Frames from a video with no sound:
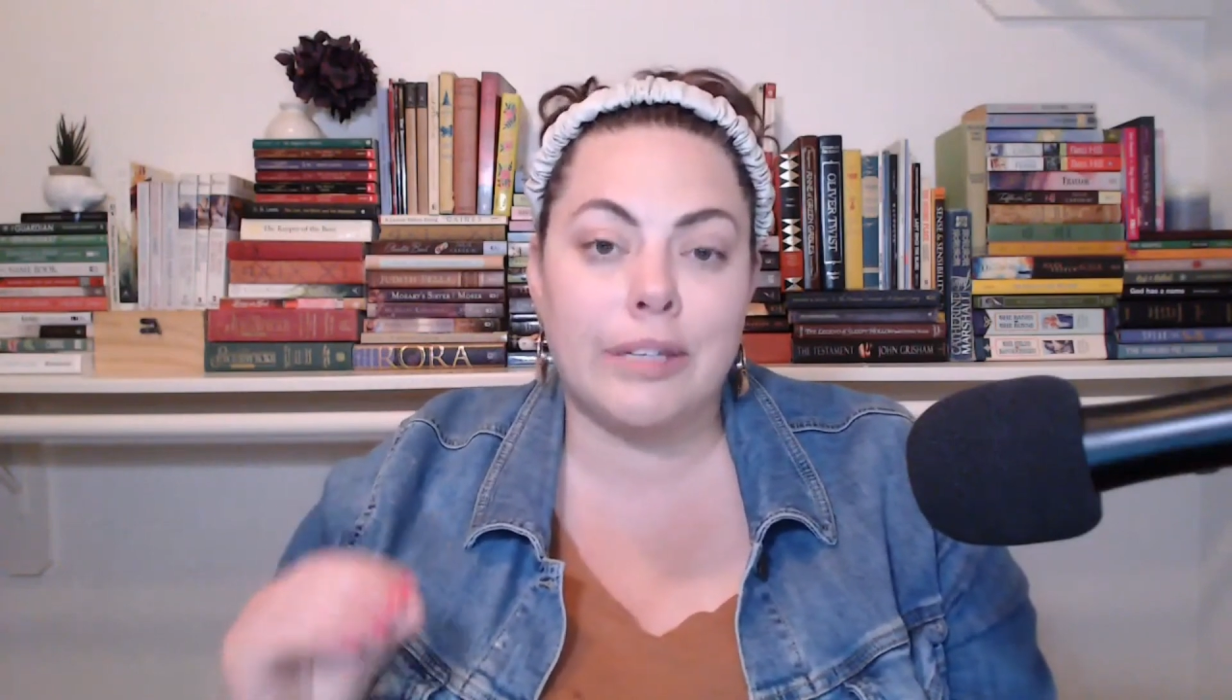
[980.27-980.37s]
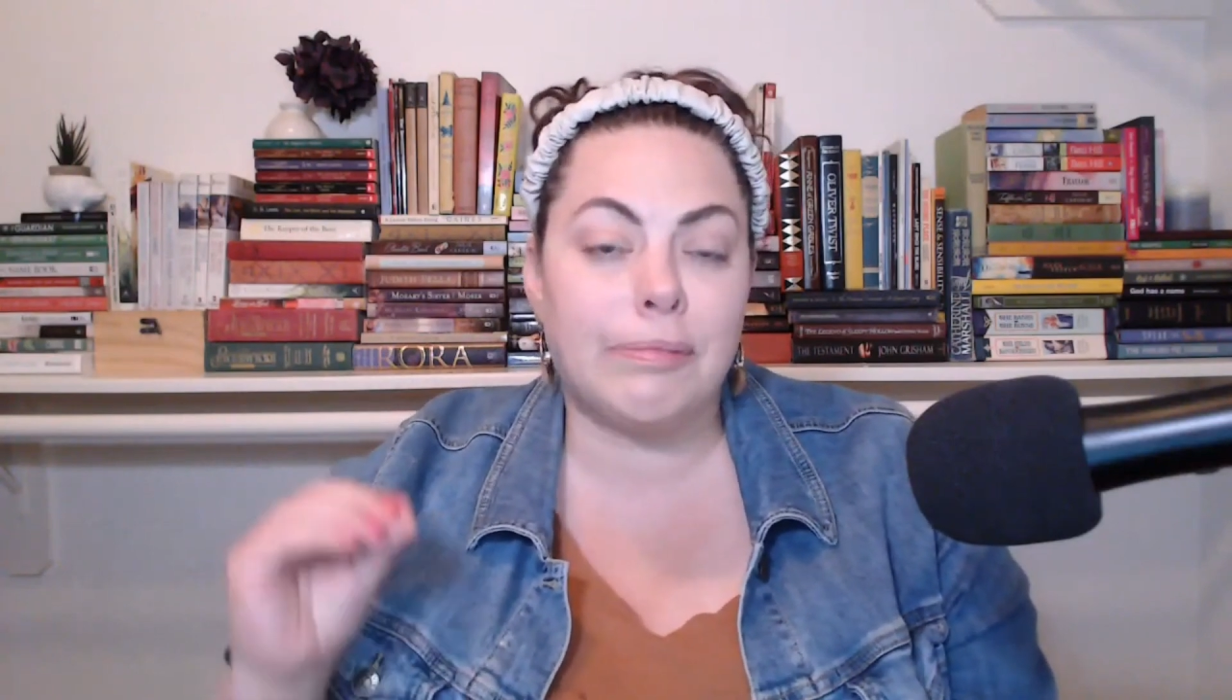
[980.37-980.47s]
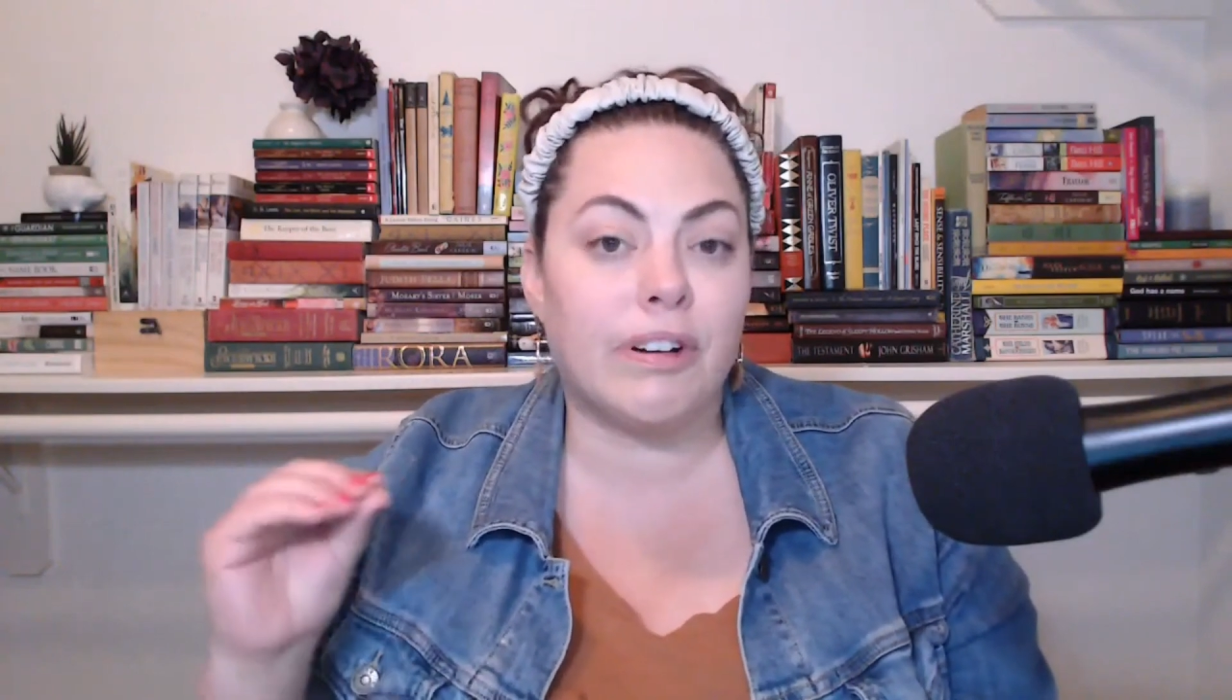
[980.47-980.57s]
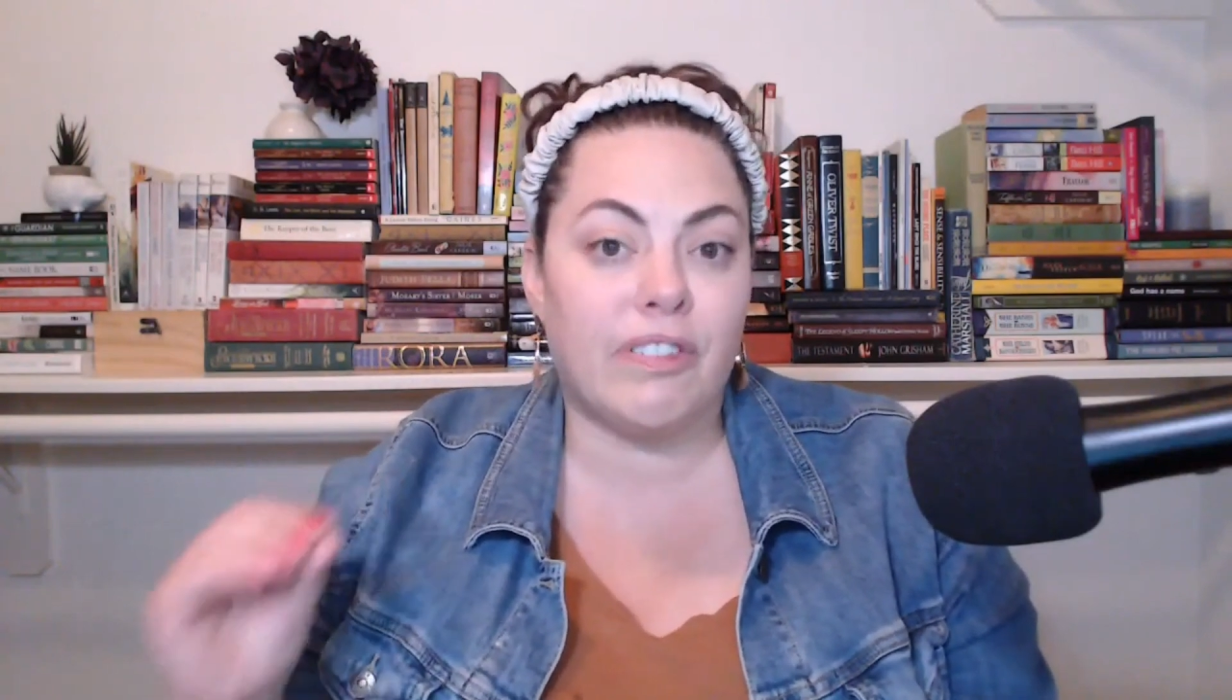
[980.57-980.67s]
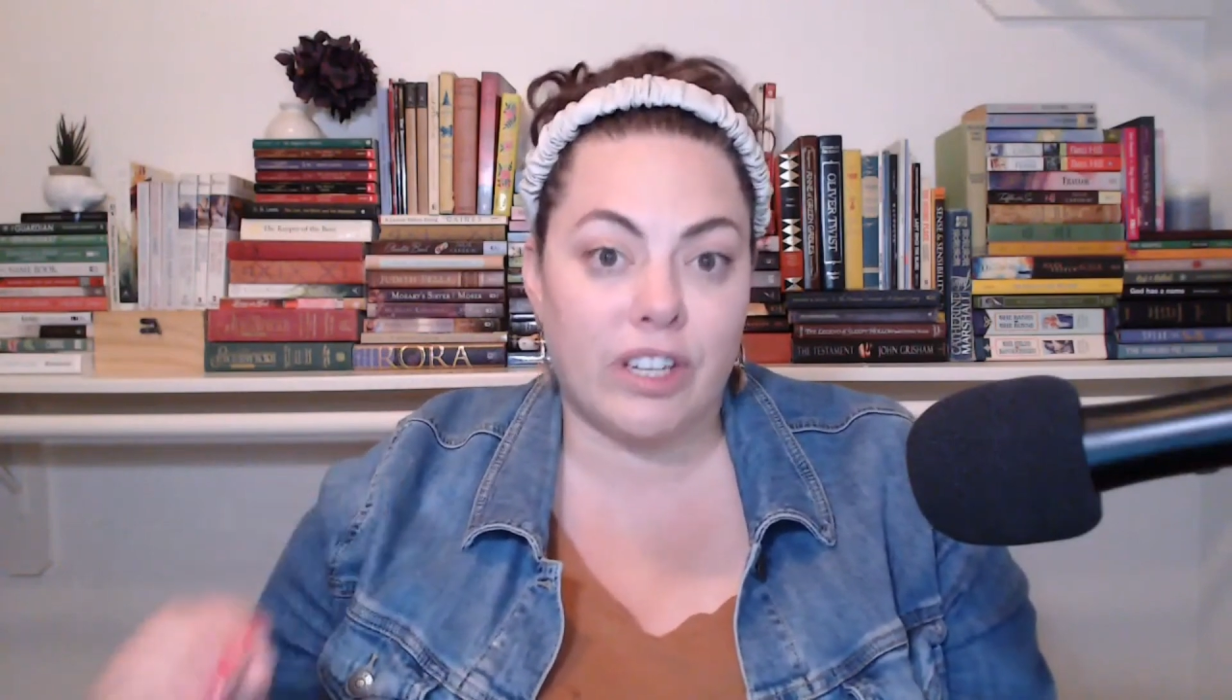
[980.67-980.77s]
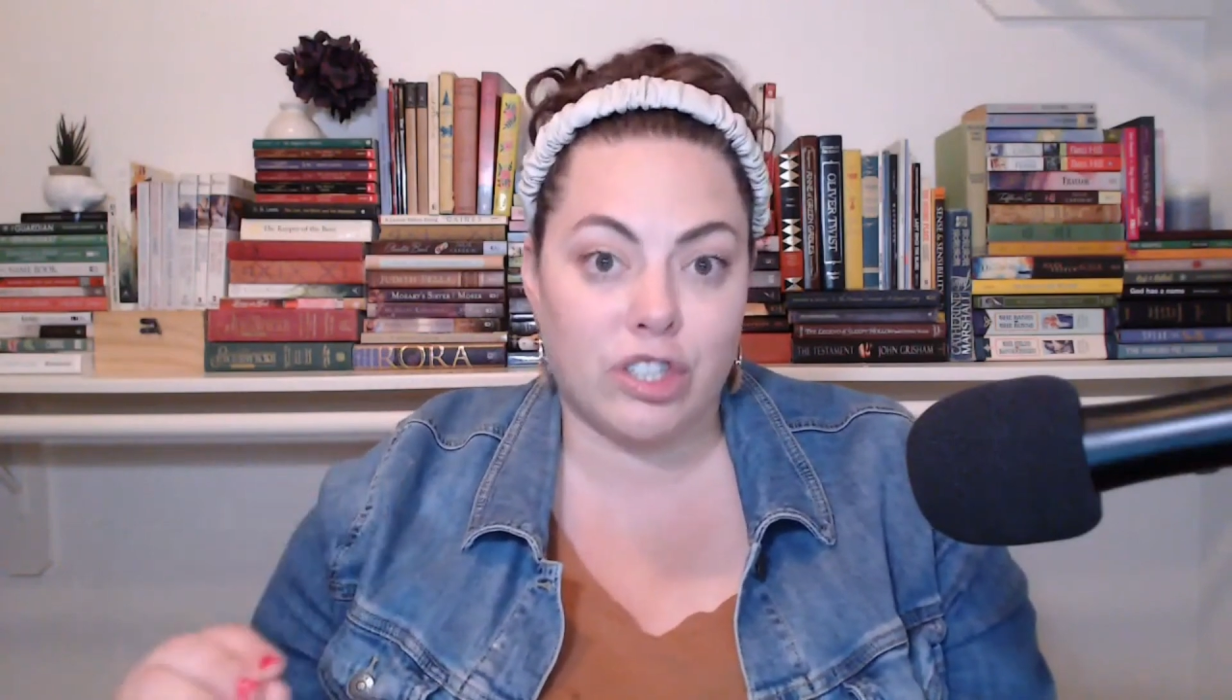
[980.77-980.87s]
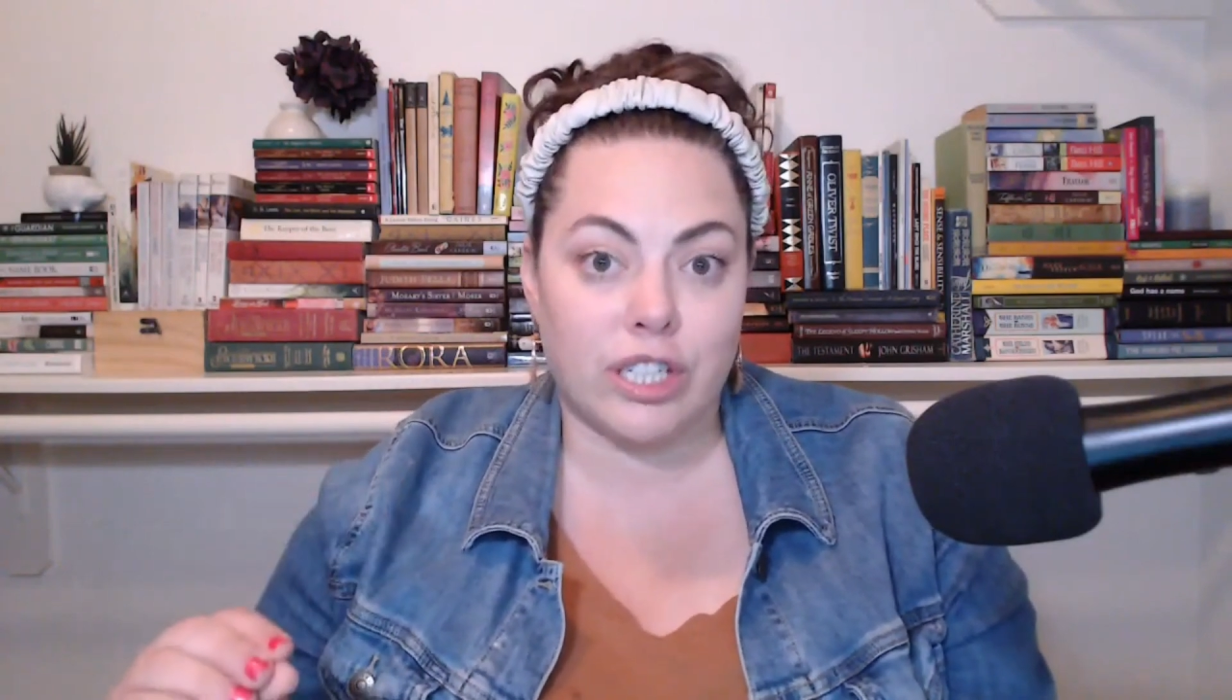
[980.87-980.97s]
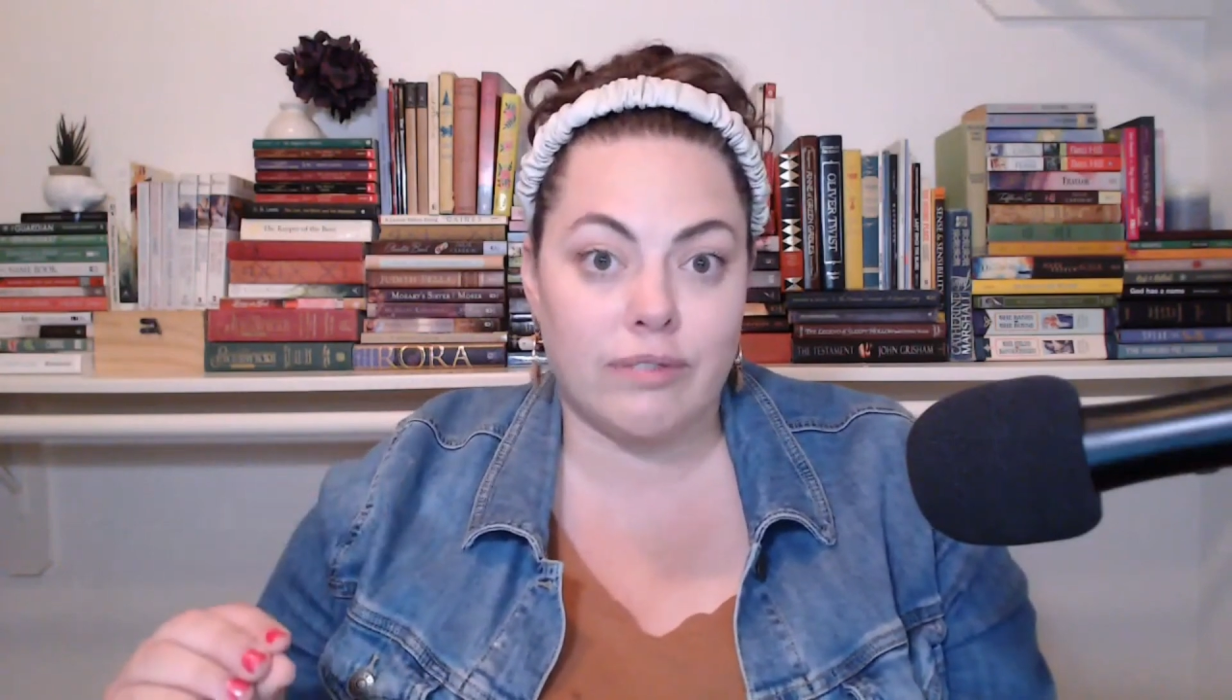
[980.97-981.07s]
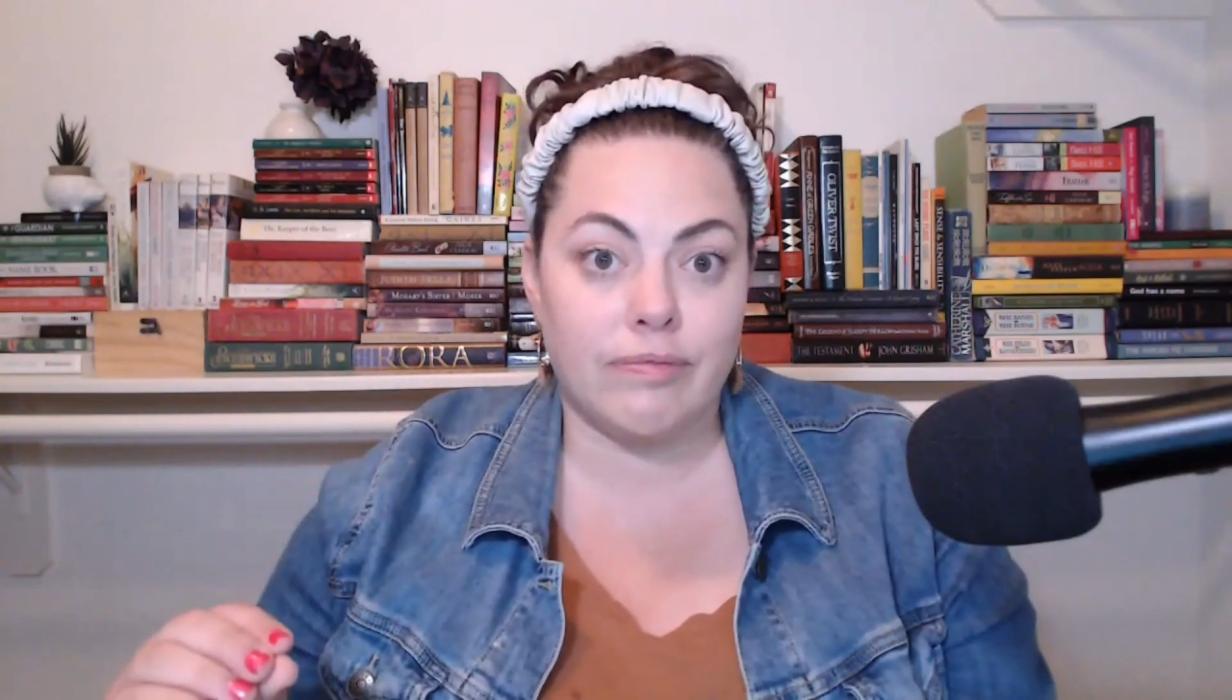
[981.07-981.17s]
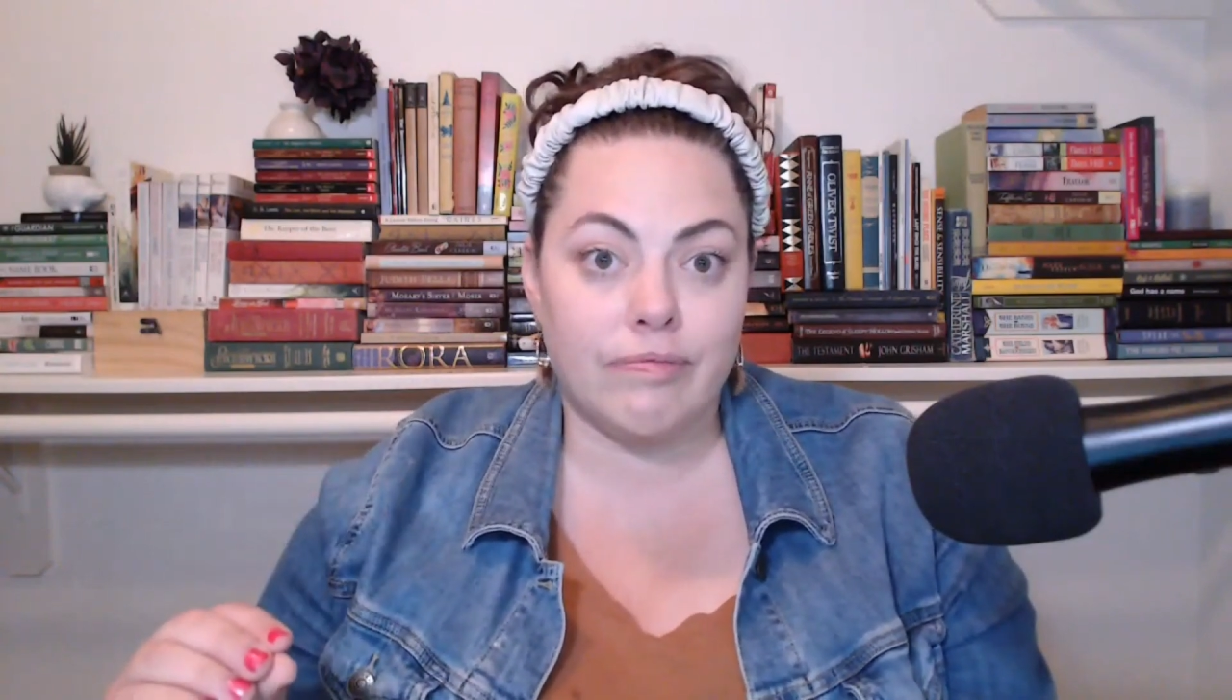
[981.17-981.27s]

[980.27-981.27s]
provision,